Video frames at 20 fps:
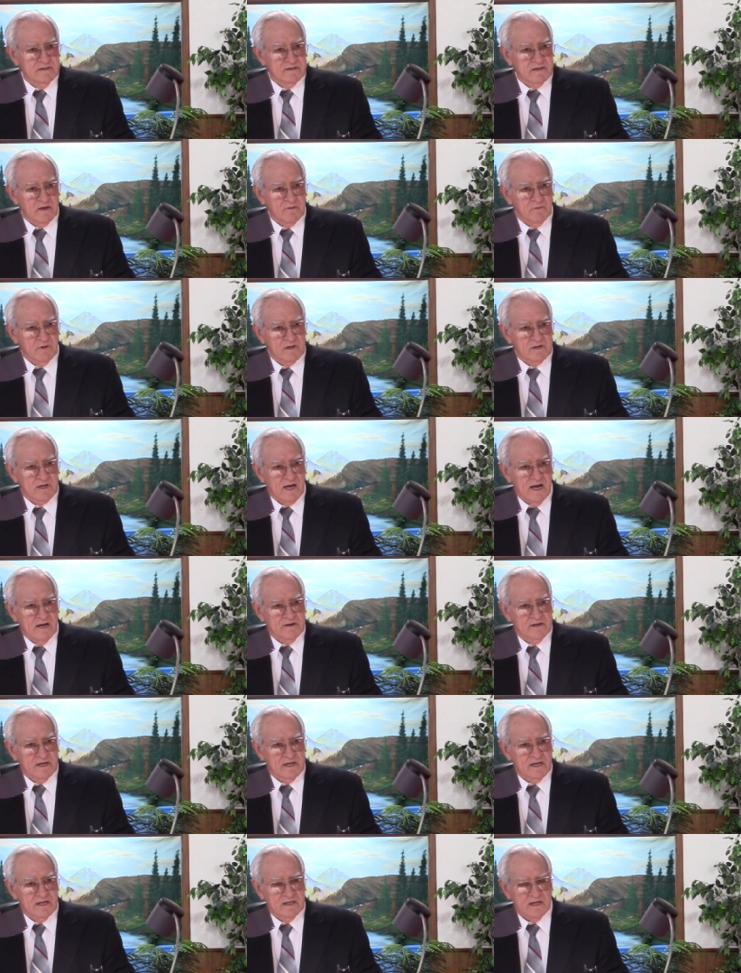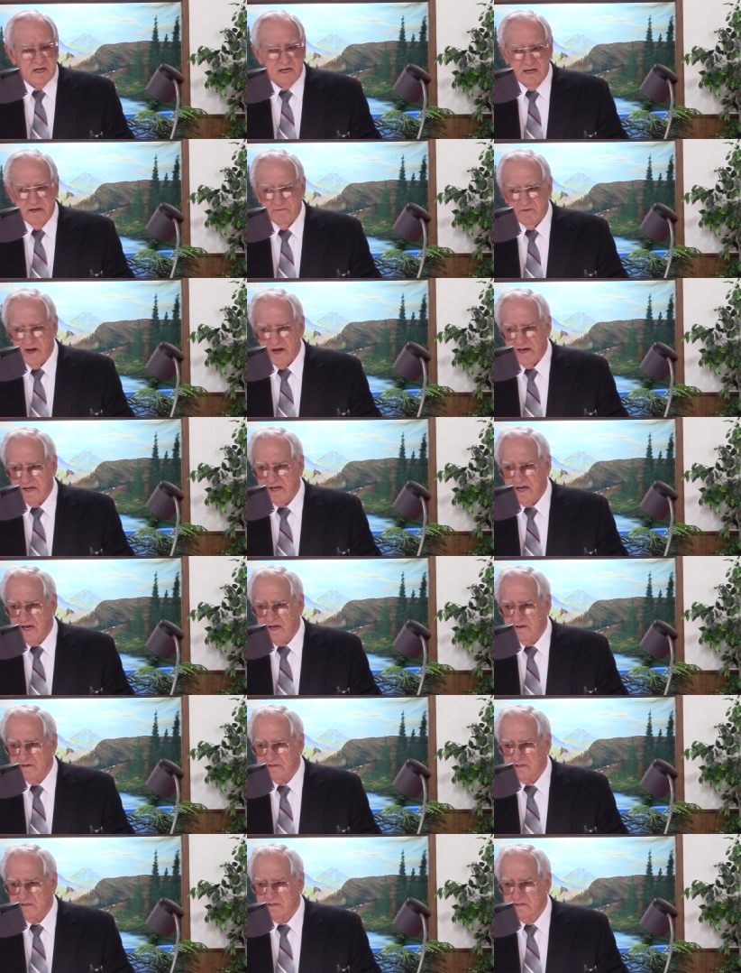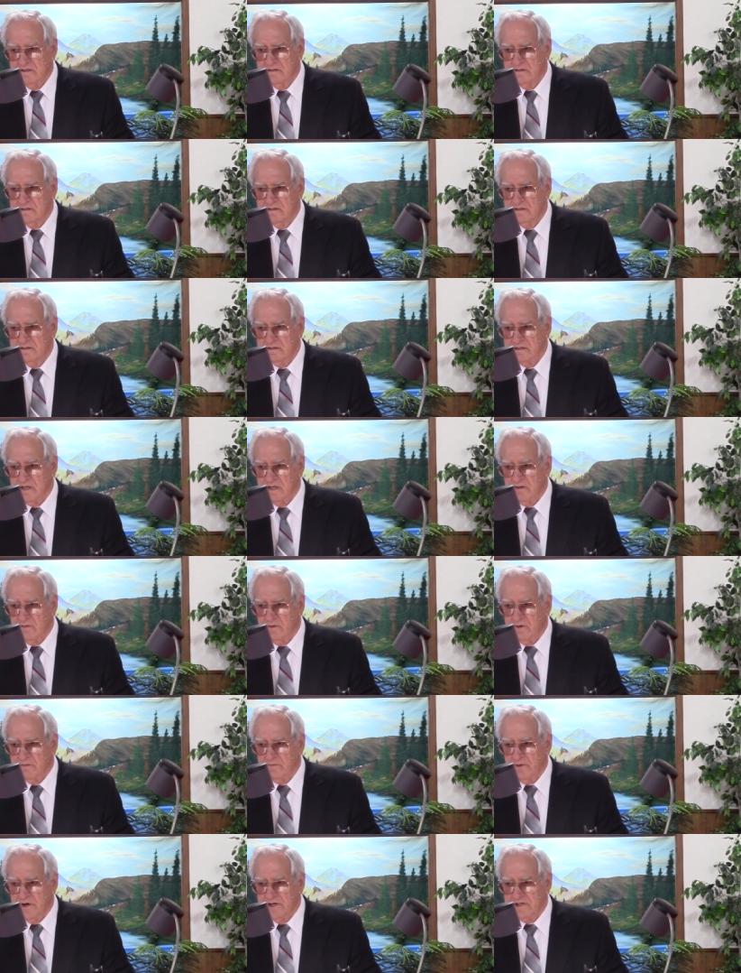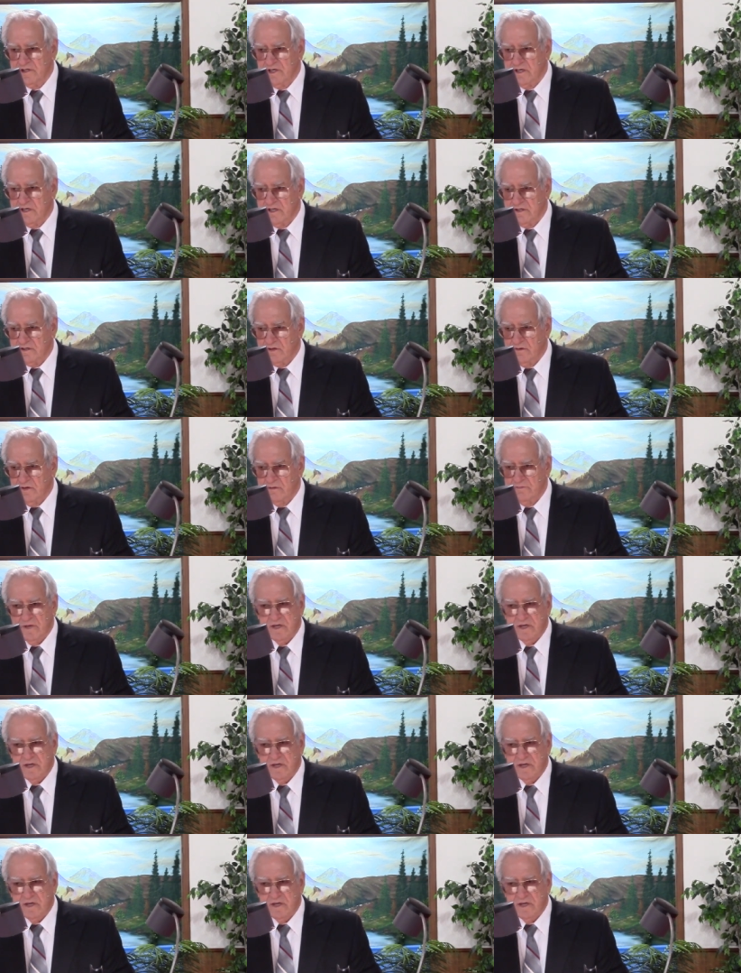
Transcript: They weren't counted in the Levi count, so they weren't preaching and so on.